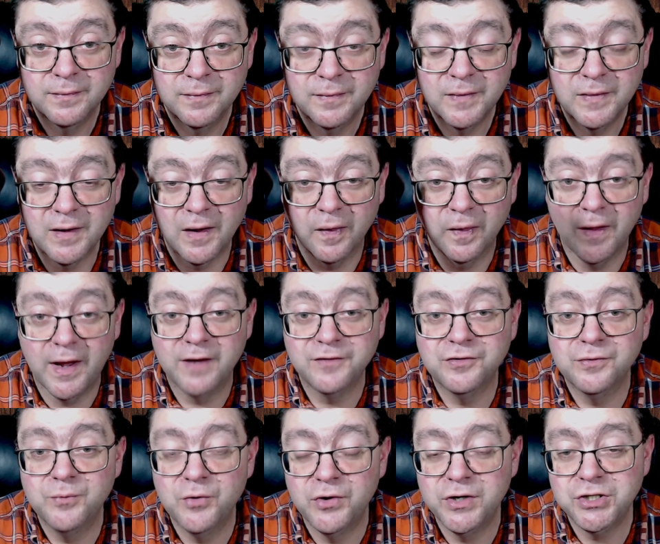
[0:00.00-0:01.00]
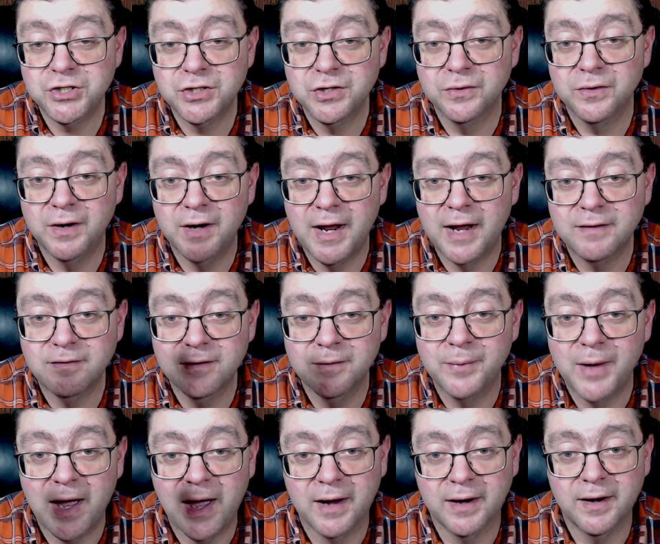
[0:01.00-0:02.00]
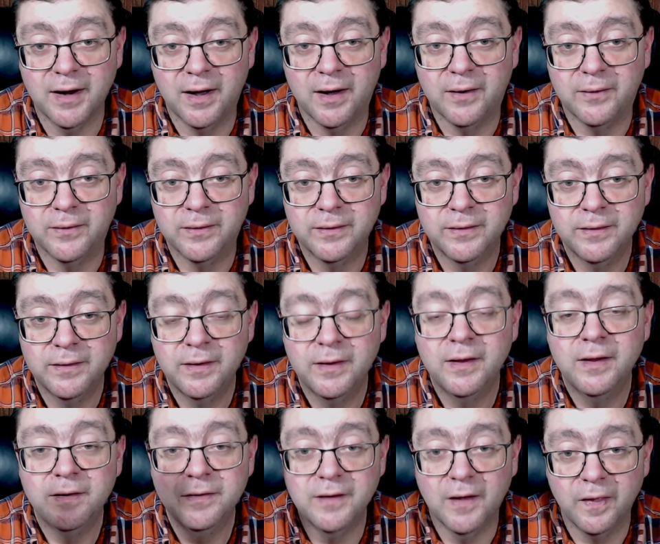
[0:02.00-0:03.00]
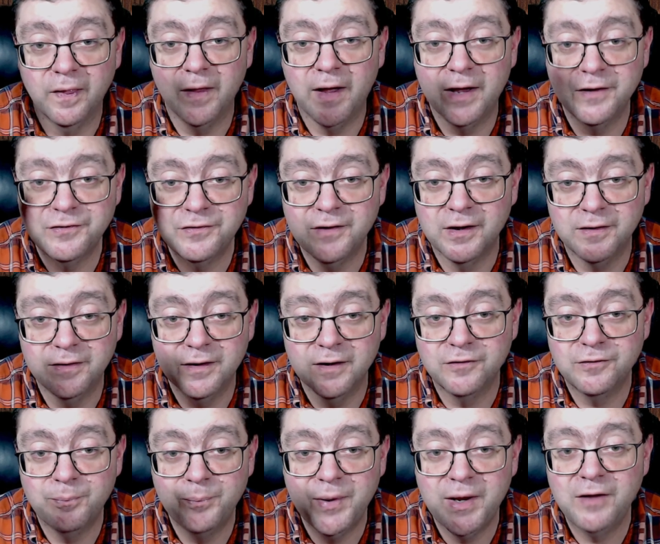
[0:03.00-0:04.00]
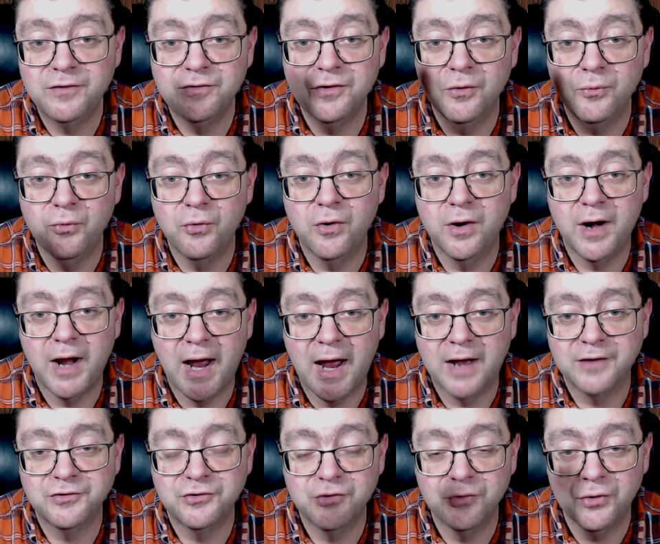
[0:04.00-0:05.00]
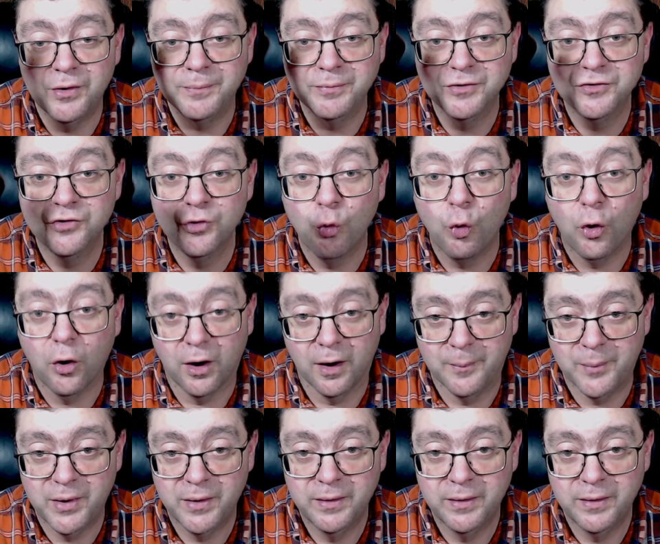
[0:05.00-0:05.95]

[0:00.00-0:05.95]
The less moisture in that tobacco, the less that this piece of wood has to absorb,